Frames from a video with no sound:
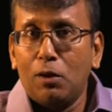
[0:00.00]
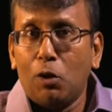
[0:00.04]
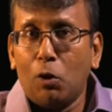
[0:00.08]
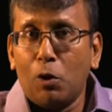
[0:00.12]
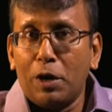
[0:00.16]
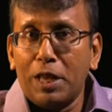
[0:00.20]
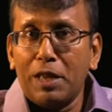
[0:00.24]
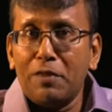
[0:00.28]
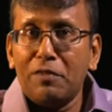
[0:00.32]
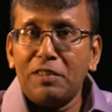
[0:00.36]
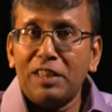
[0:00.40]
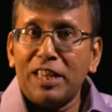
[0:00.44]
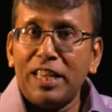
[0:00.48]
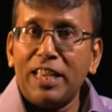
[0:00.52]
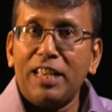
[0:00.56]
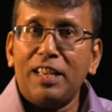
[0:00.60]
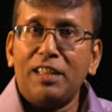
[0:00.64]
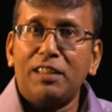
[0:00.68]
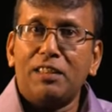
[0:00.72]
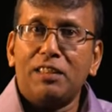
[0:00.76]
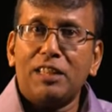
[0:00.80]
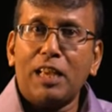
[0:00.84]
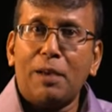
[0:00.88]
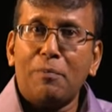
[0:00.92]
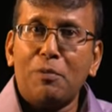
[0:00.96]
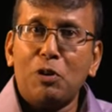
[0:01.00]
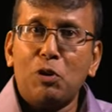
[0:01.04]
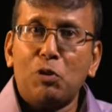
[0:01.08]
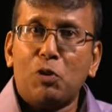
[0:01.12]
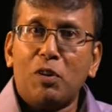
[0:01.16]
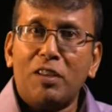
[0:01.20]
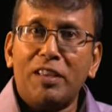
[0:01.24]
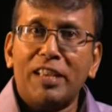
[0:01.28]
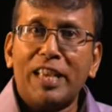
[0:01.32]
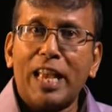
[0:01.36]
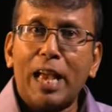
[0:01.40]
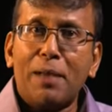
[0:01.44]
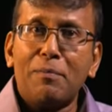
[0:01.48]
or even the
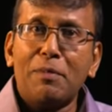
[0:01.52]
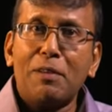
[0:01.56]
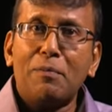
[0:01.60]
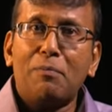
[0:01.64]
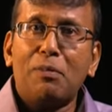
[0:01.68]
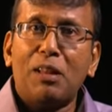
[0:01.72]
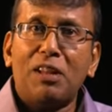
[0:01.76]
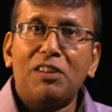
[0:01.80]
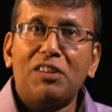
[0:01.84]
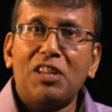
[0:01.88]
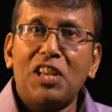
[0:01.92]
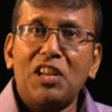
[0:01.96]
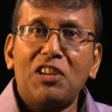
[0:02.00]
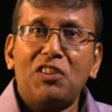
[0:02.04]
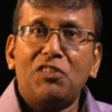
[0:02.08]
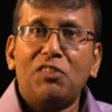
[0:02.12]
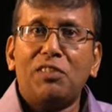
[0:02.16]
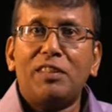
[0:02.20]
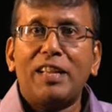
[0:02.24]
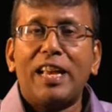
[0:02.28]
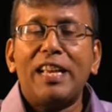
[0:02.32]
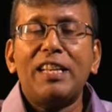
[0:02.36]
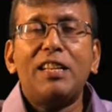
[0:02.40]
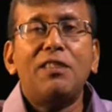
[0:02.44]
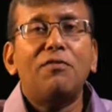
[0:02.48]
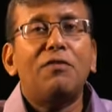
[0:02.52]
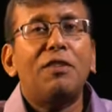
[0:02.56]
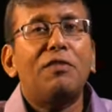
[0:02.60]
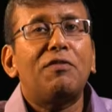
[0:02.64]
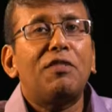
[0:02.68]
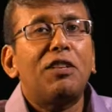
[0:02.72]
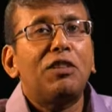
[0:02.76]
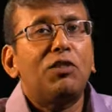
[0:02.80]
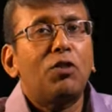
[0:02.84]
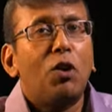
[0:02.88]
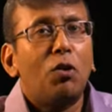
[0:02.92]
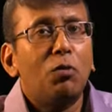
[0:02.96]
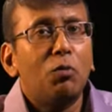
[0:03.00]
tapioca and gambia plantations of the
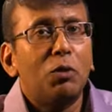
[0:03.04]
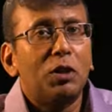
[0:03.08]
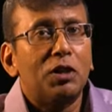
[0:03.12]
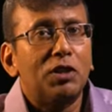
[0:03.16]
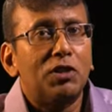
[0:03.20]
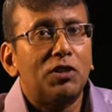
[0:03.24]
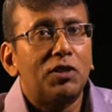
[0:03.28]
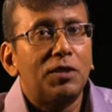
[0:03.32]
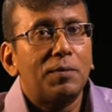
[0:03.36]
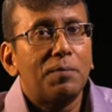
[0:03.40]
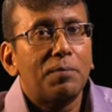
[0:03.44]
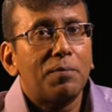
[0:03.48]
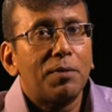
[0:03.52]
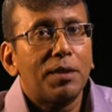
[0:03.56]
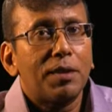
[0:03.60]
1850s onwards,